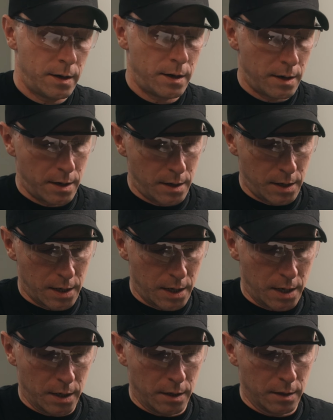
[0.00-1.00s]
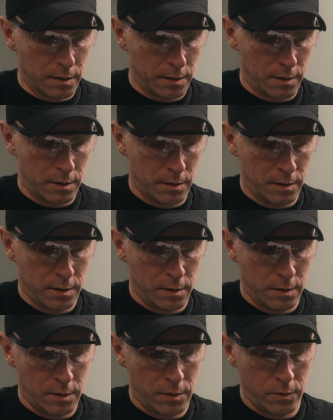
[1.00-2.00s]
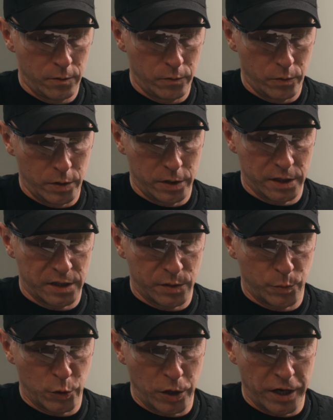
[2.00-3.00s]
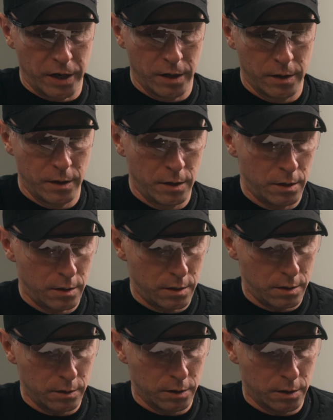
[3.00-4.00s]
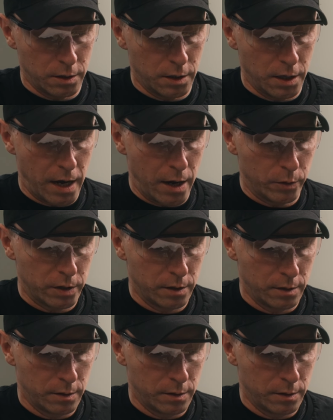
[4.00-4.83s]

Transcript: And again, we just spray all the dirt out.